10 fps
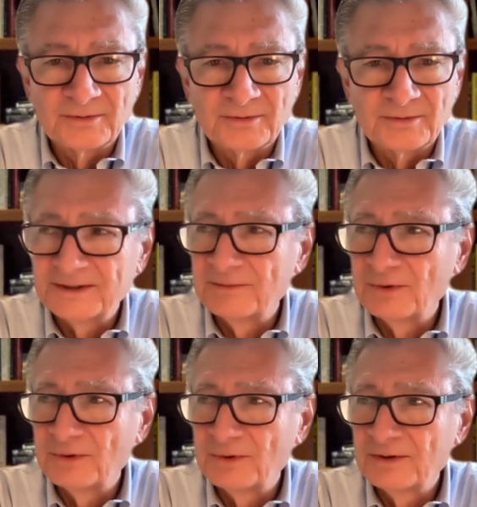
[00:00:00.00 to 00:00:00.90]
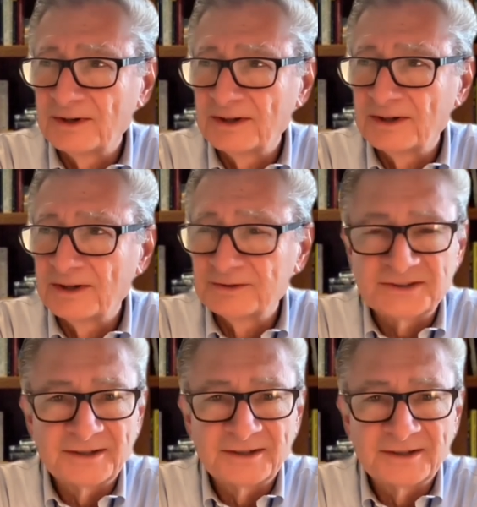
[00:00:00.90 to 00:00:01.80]
really more uh,
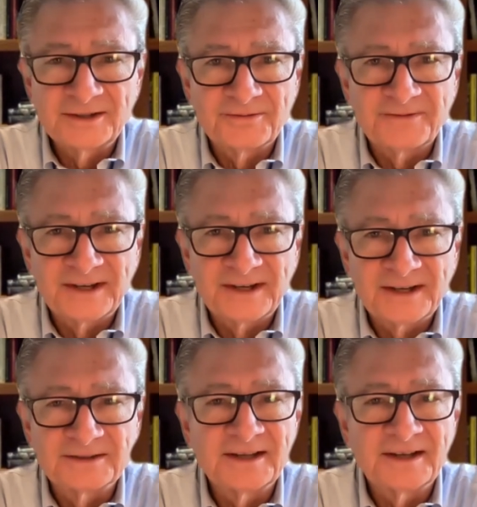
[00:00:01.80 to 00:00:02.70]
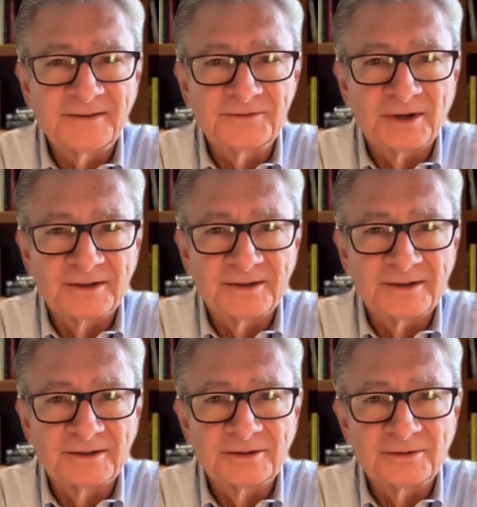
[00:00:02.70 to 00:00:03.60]
understanding of the fact that they have to
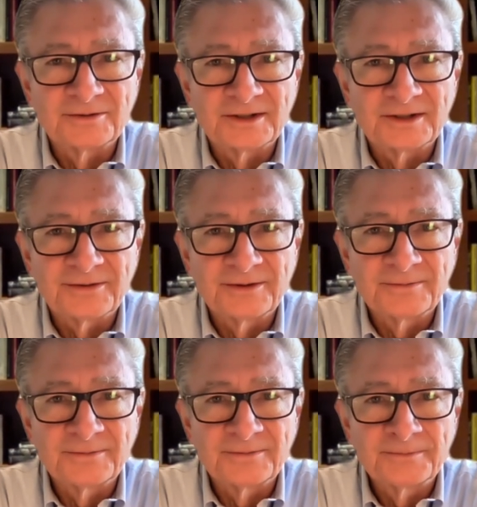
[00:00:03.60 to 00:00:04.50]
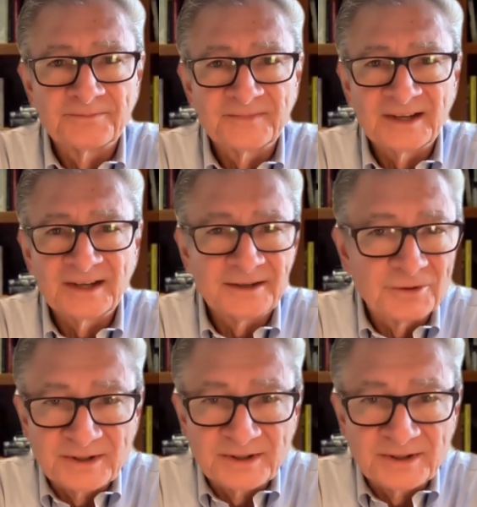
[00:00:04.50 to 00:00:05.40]
monitor their own health. Not
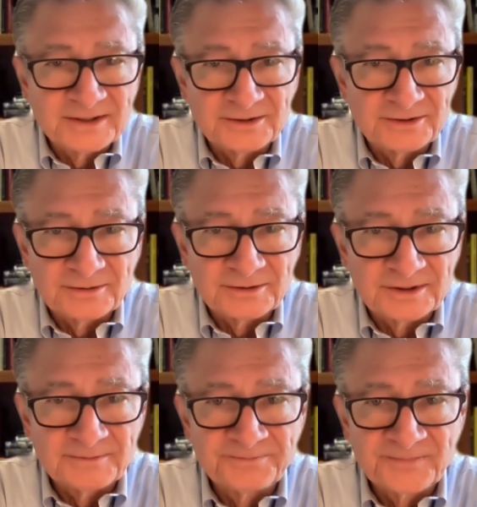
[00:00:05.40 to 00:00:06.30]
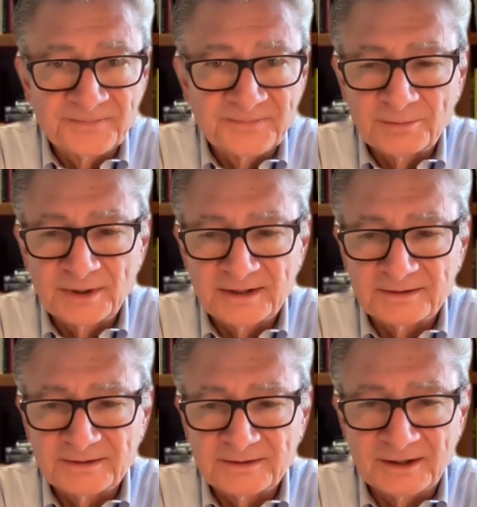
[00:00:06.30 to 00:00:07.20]
everybody's going to do it,
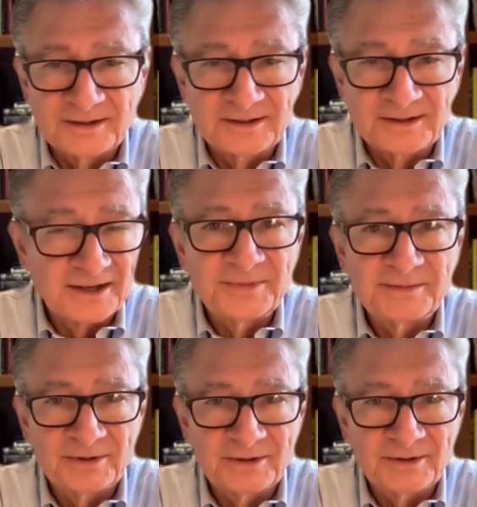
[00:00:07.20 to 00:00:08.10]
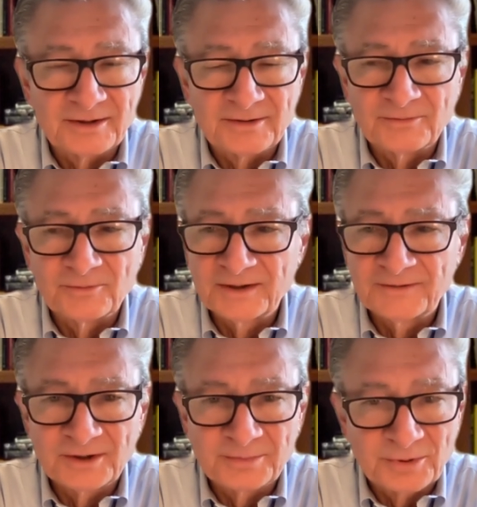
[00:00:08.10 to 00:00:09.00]
but a lot of people are.
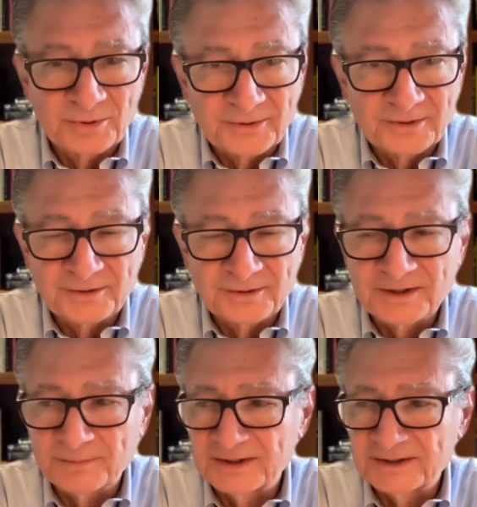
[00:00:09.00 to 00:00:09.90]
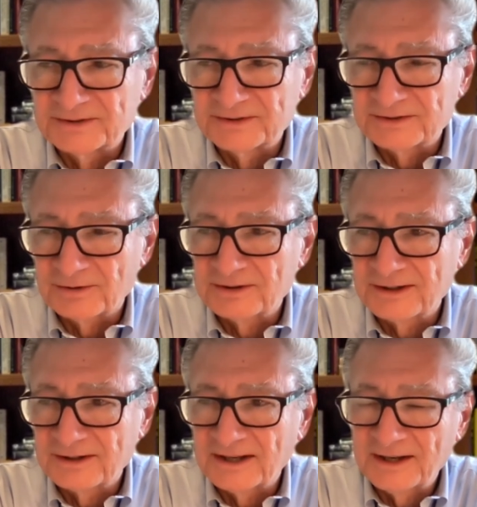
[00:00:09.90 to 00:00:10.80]
One of our portfolio companies
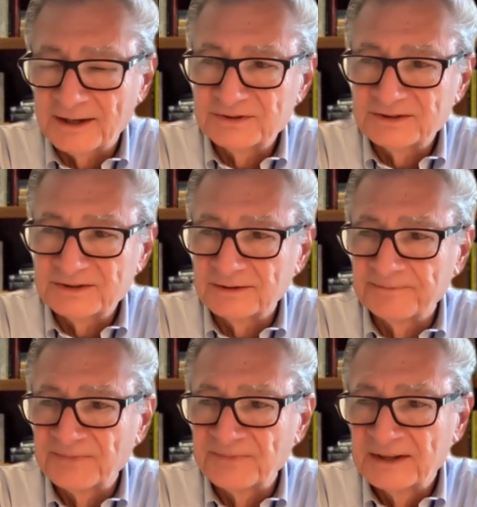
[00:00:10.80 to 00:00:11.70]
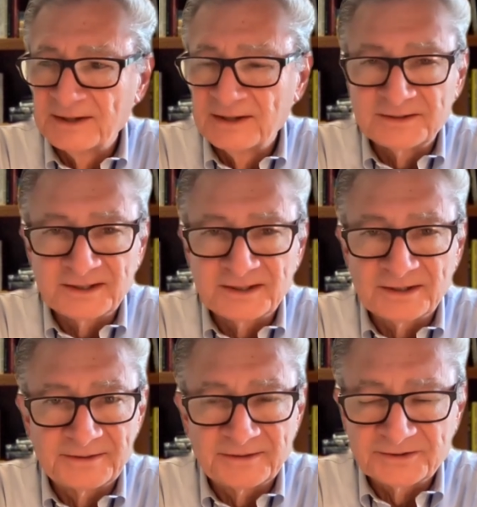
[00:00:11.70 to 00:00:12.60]
called Clair Labs in
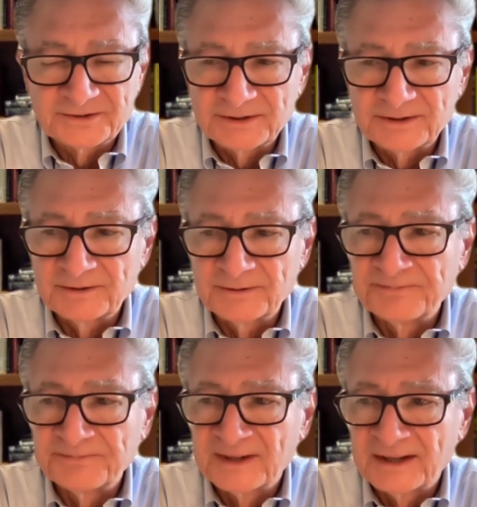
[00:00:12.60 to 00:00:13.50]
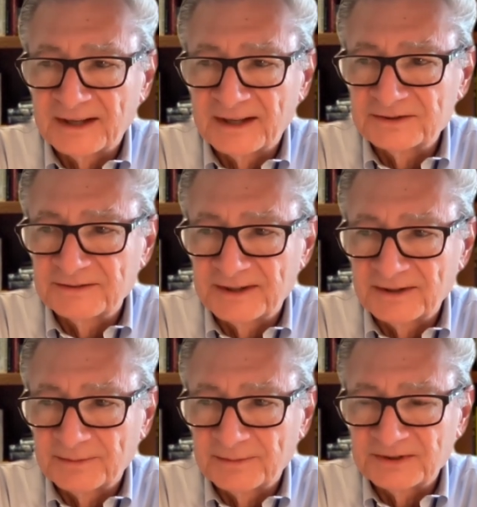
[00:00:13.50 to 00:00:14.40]
Tel Aviv, Israel, has
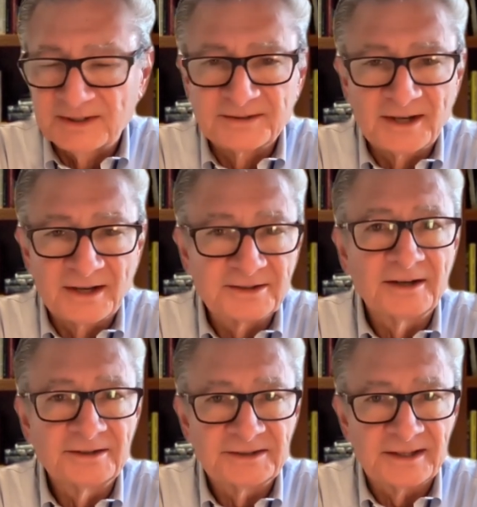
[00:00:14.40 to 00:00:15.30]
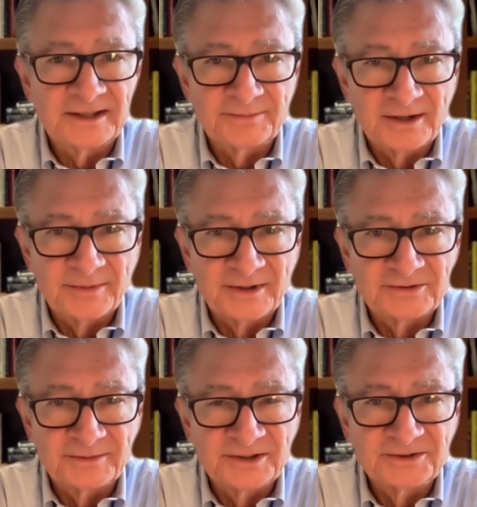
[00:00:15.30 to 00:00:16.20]
developed a non contact
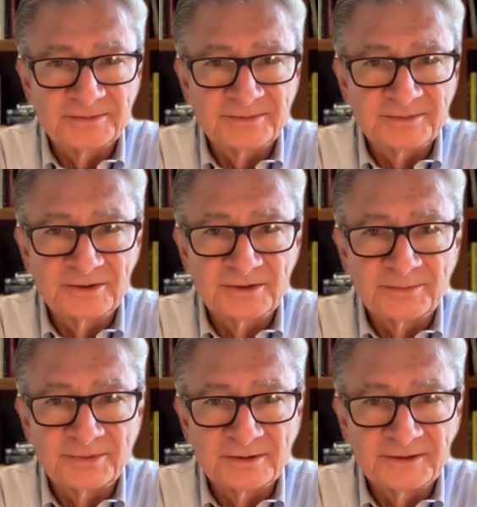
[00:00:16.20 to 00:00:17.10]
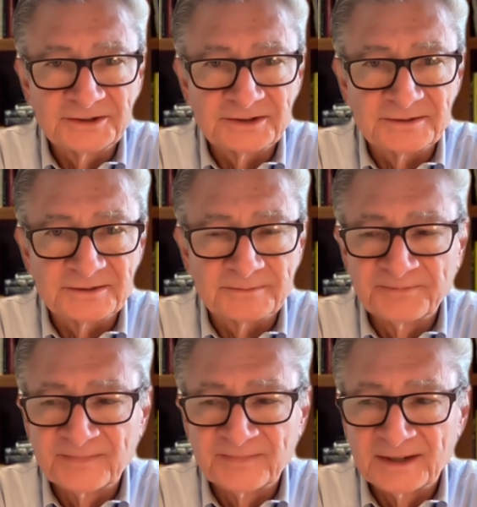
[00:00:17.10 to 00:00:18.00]
biometric measurement through computer vision.
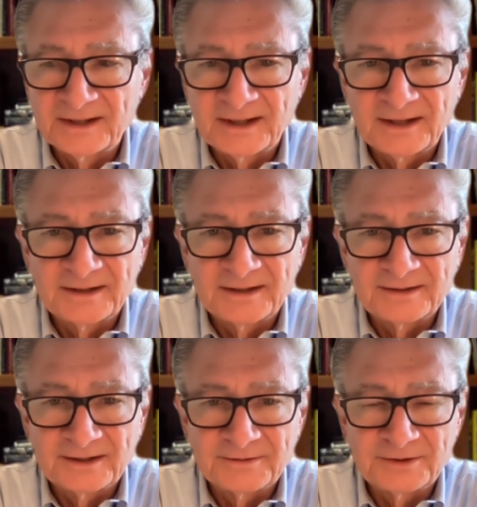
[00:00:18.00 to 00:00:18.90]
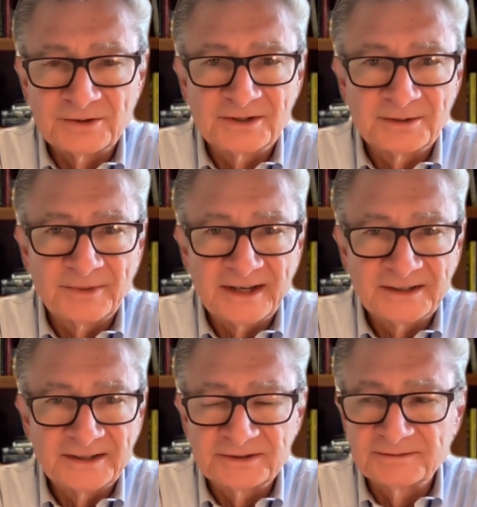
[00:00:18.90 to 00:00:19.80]
And uh, you can
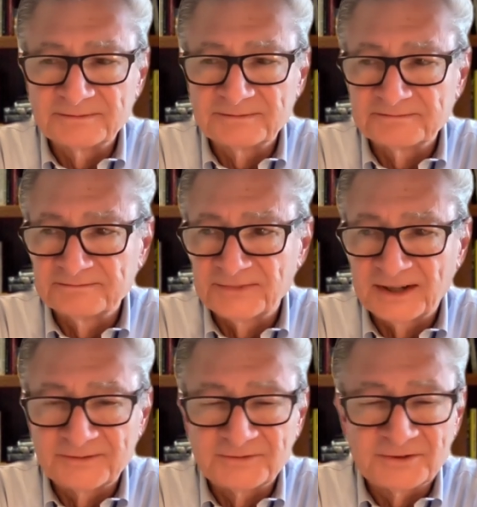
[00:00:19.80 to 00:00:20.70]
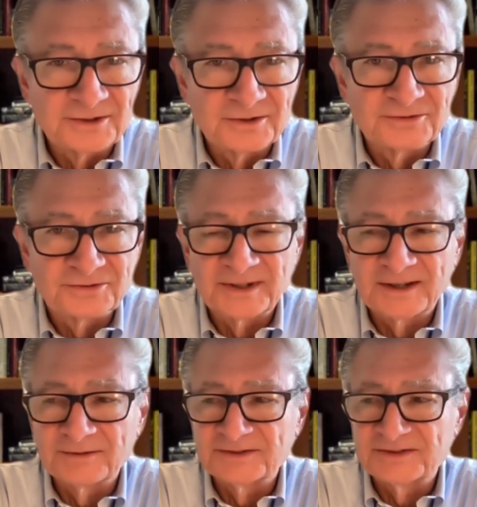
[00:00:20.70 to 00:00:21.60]
imagine five, ten years from
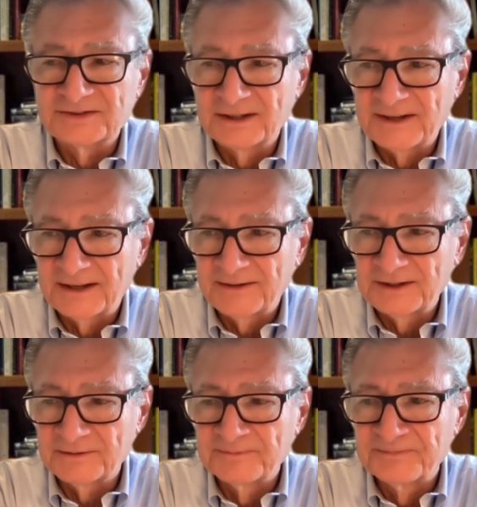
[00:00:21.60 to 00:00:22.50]
now, instead of having